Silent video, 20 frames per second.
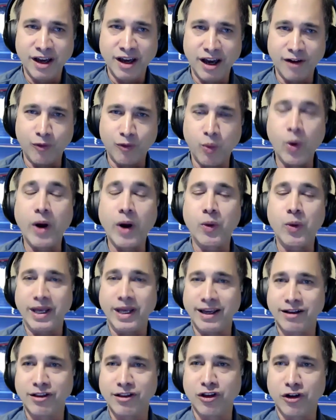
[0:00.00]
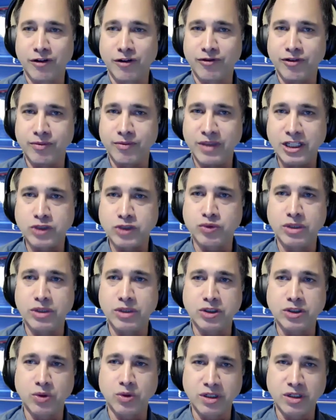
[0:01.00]
of what we can learn from these
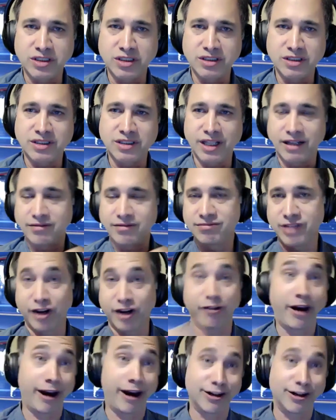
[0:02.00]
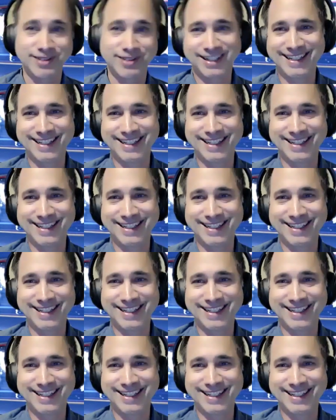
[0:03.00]
resources that that are ours.